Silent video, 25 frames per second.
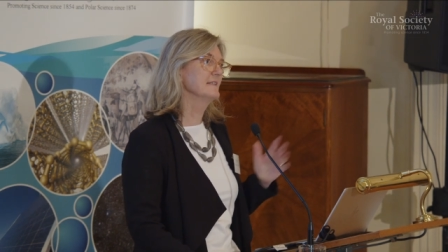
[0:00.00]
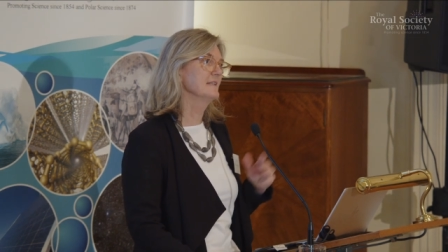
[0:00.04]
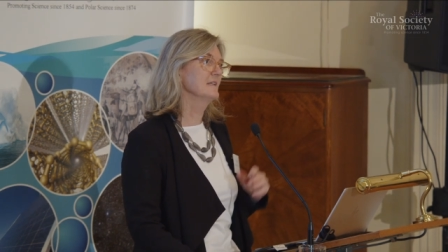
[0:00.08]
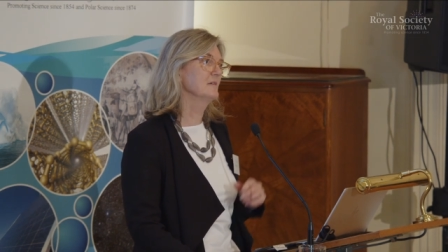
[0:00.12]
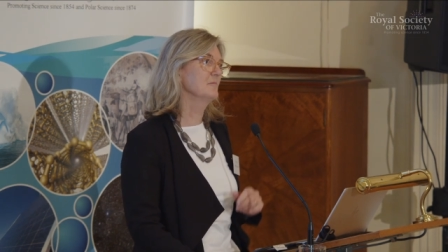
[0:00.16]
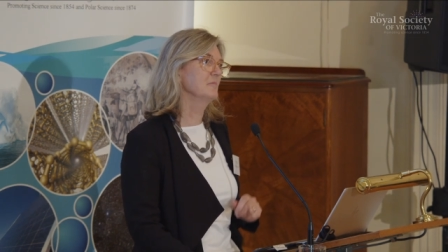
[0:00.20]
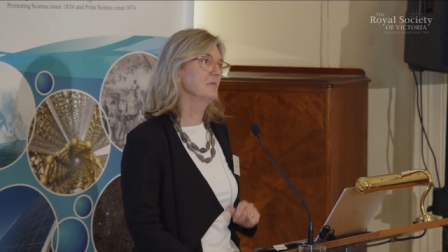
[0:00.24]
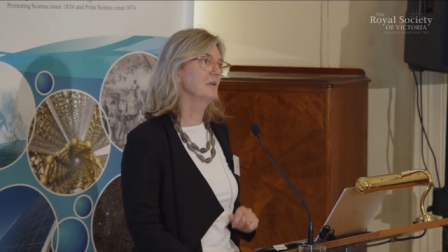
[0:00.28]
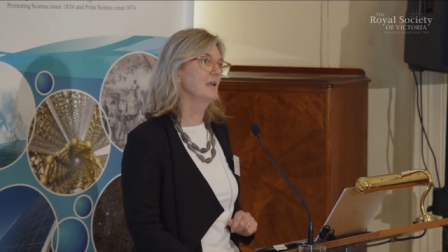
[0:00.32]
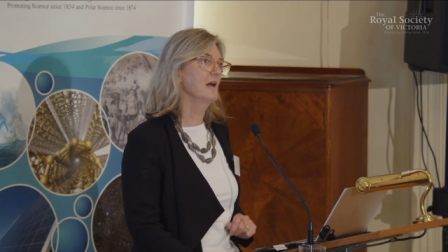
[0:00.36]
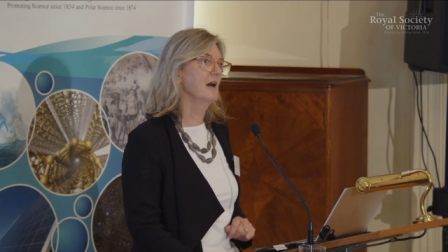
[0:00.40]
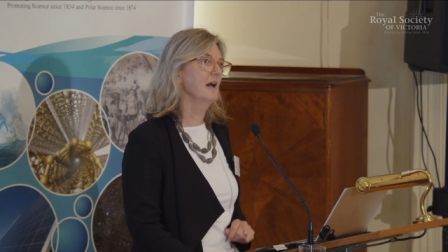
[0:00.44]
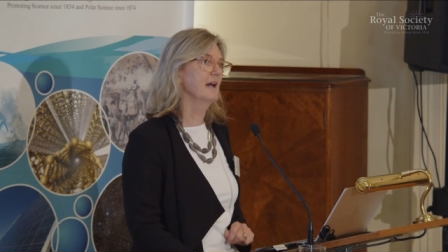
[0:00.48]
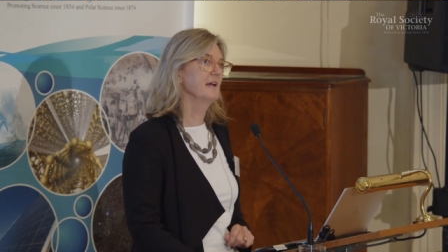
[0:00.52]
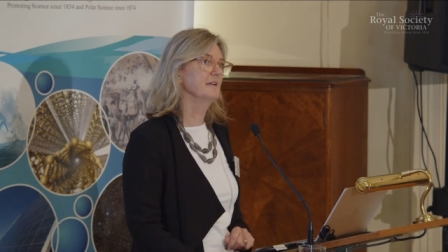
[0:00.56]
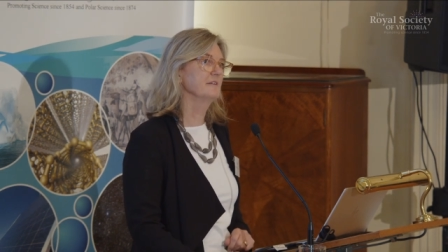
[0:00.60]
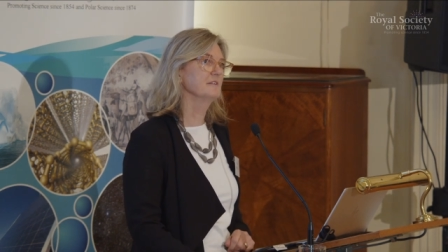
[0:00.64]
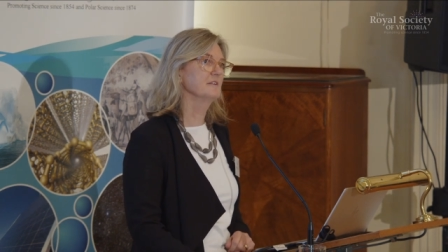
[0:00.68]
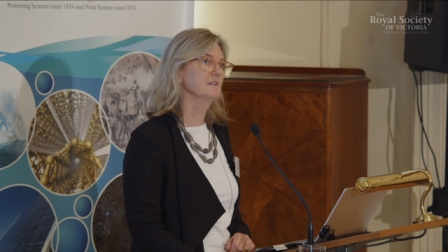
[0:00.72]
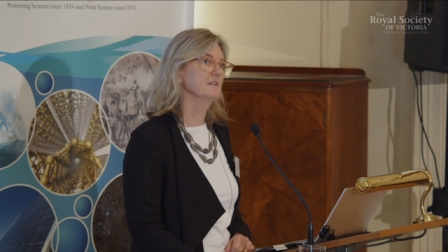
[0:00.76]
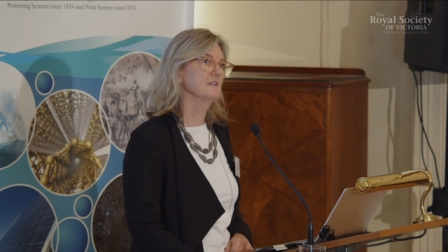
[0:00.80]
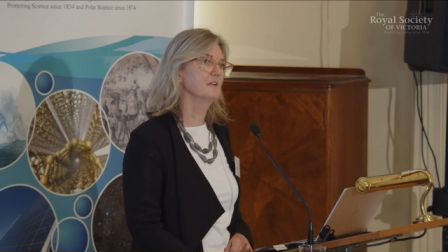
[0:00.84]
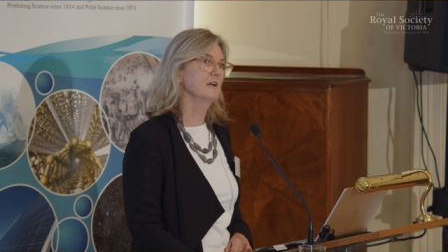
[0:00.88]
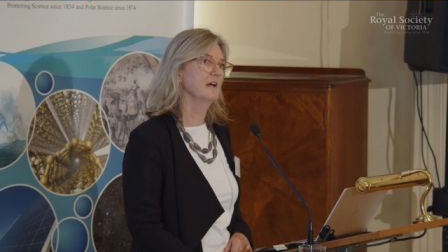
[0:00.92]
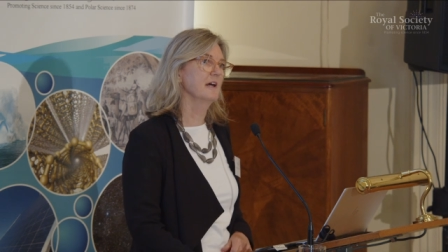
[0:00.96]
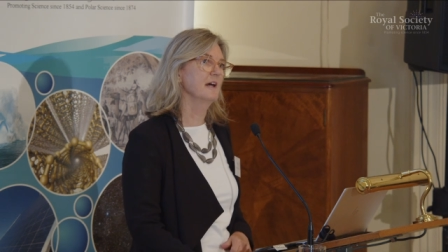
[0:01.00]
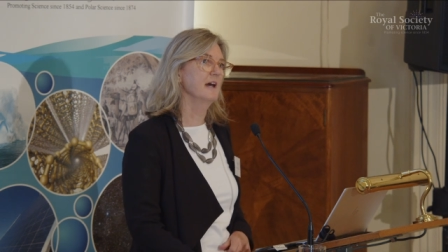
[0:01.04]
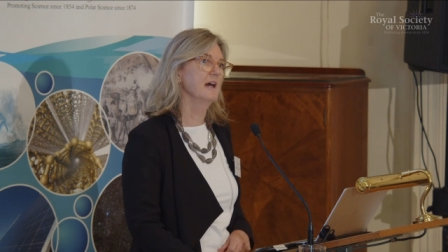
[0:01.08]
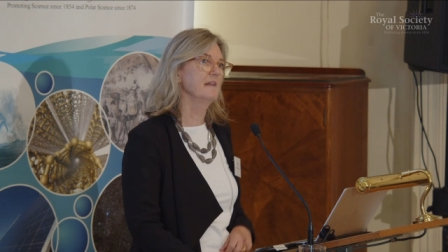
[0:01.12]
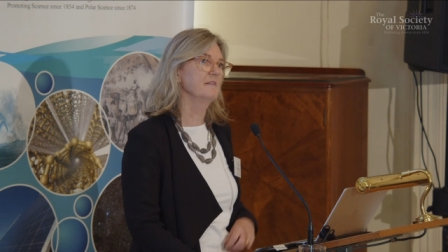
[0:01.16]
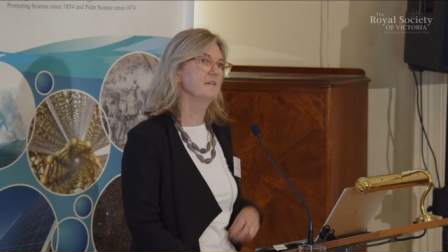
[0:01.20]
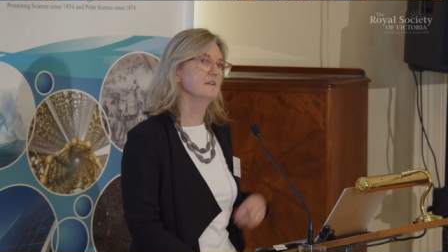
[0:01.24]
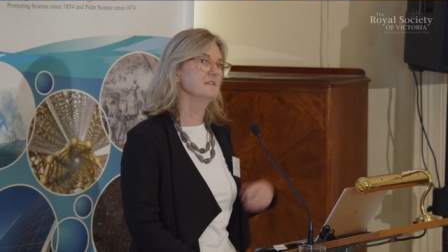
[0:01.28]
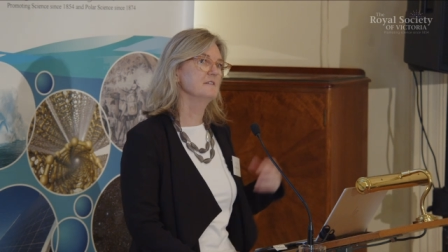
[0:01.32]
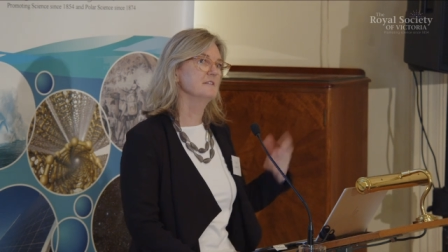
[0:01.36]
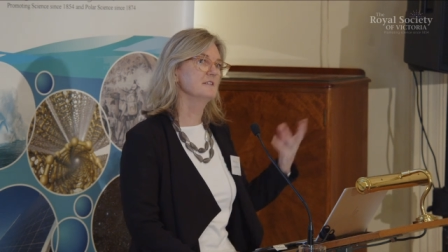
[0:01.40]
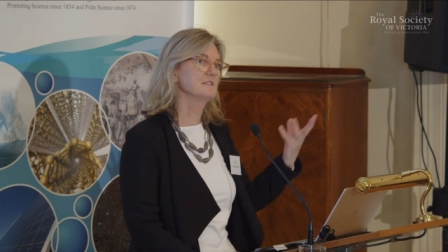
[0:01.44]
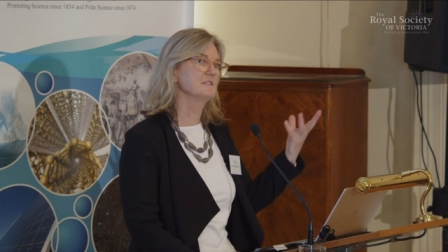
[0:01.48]
and apply it to
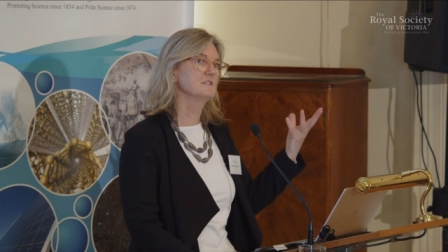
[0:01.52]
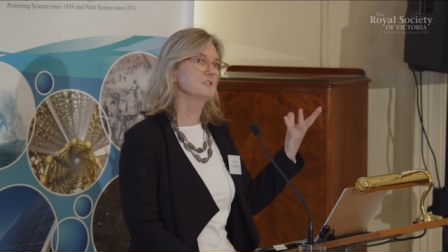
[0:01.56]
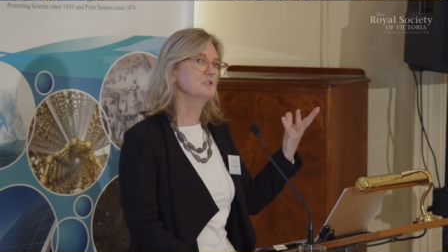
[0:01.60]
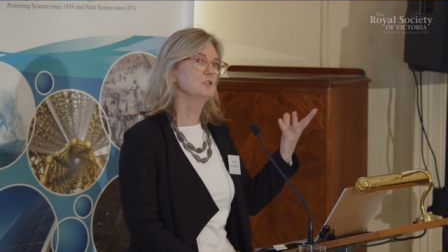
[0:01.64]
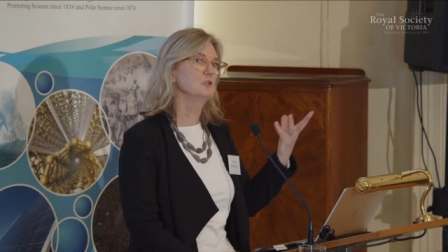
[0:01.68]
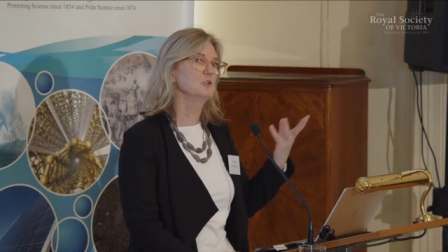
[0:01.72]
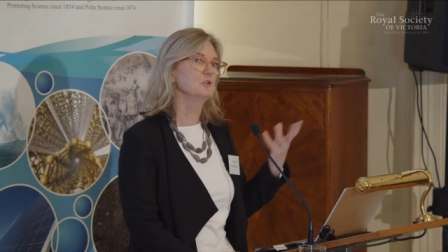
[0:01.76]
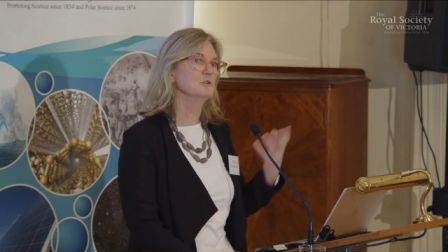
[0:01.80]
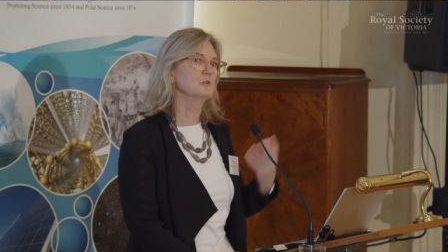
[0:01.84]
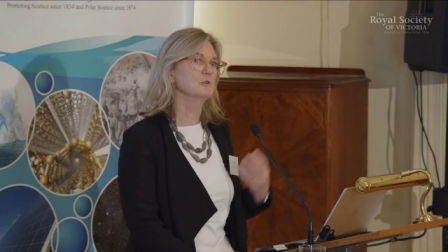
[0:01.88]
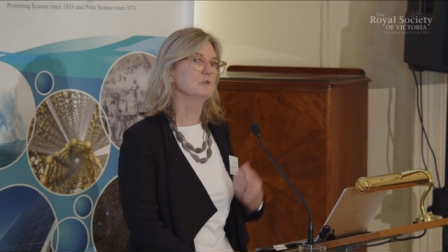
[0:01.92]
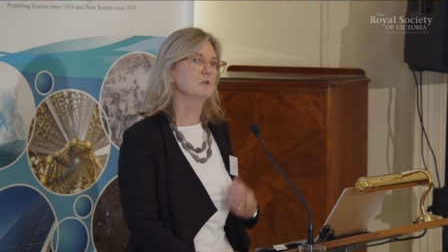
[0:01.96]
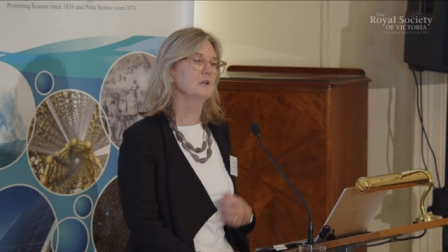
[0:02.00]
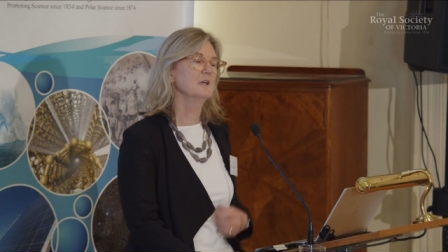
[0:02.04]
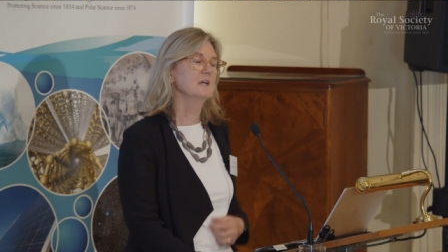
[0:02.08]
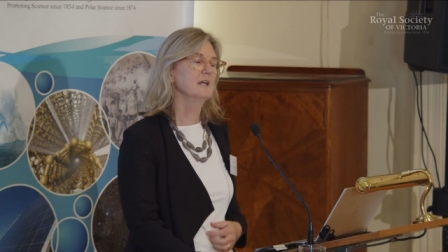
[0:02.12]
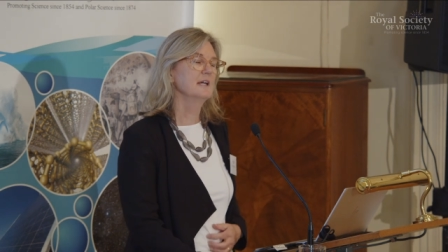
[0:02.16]
this new